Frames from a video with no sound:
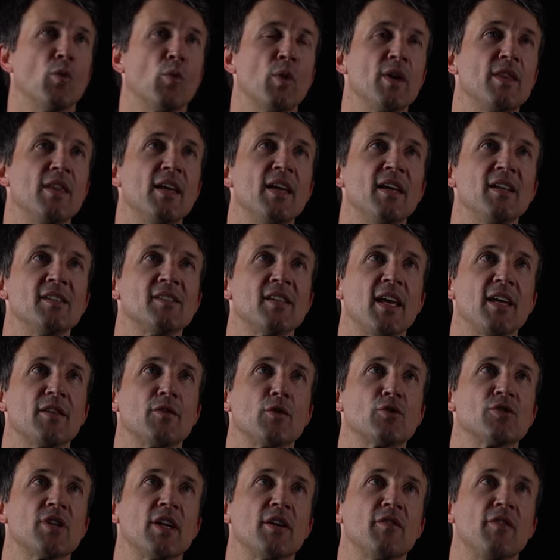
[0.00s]
We then take
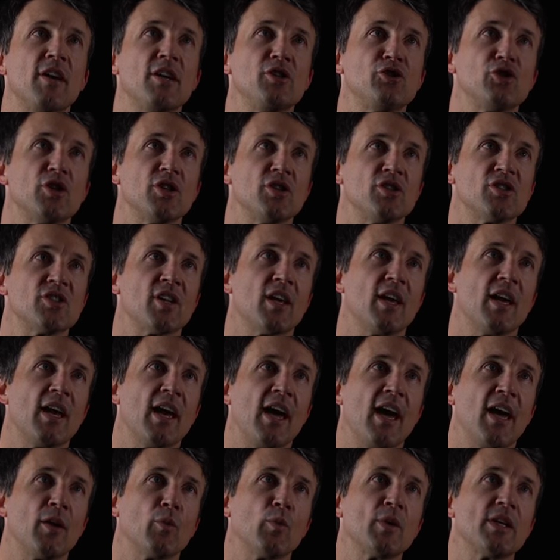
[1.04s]
those innovations
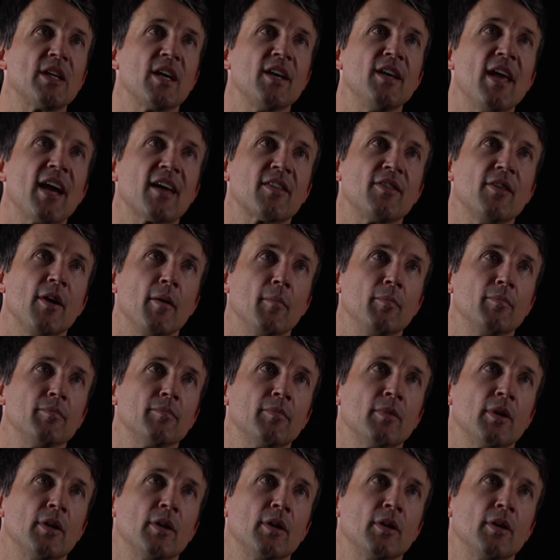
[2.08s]
and we connect them
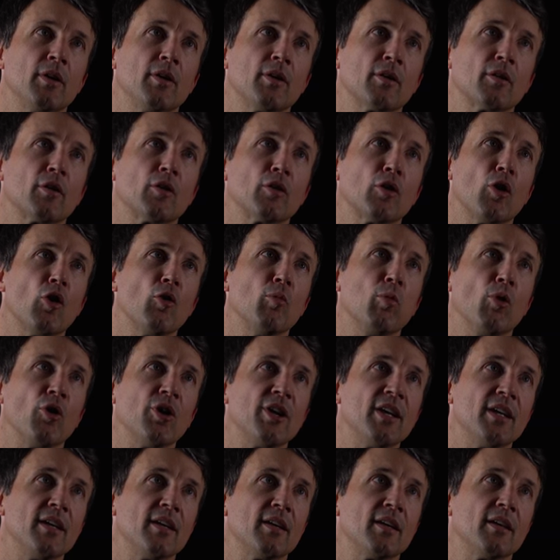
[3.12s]

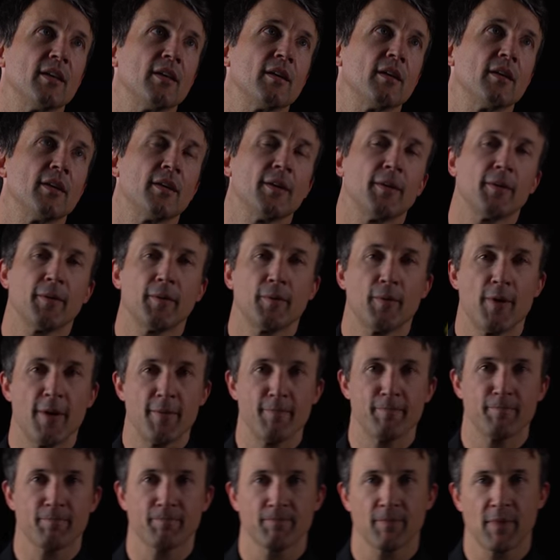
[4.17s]
globally,
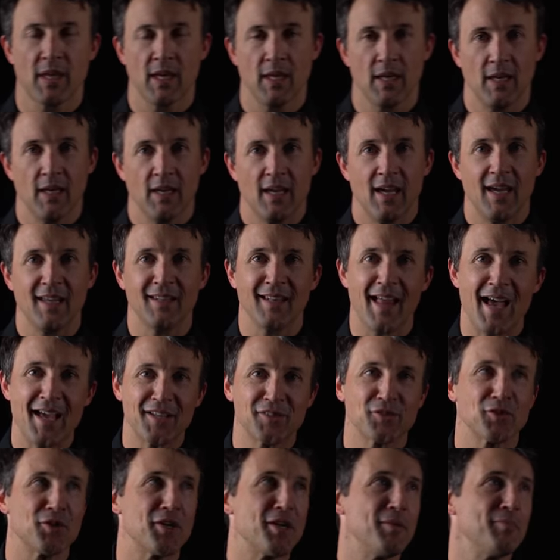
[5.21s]
right? And
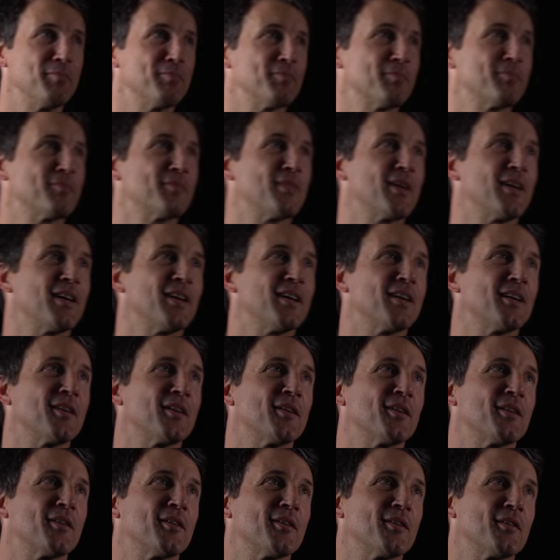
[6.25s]
lastly,
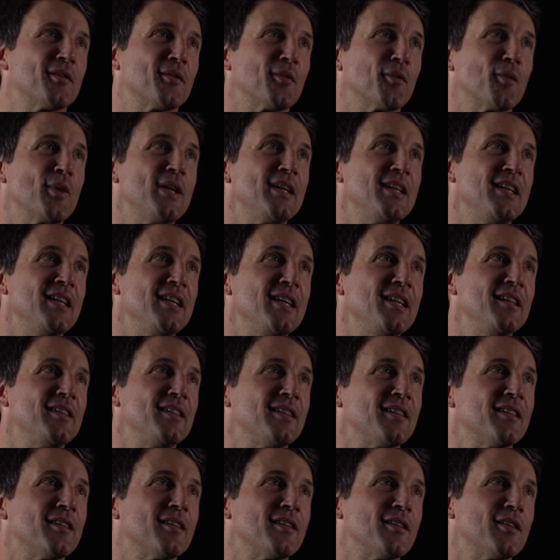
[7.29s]
we need
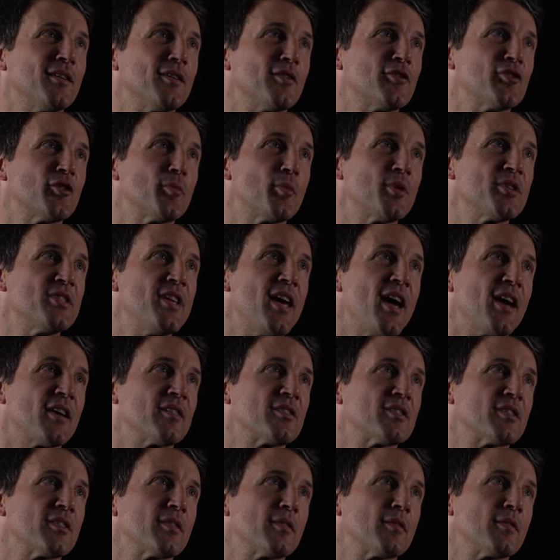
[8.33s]
to
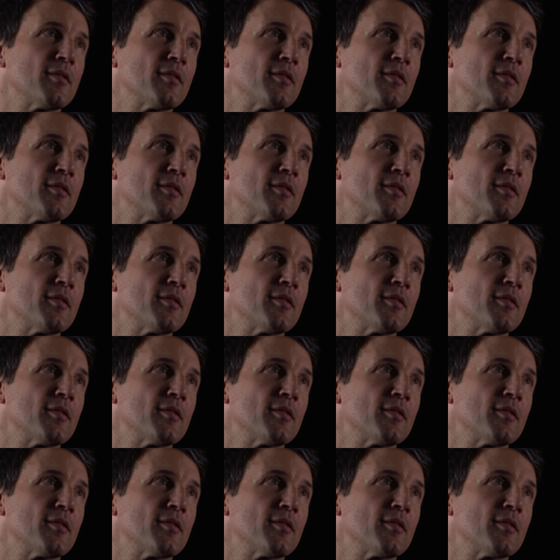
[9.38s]
protect.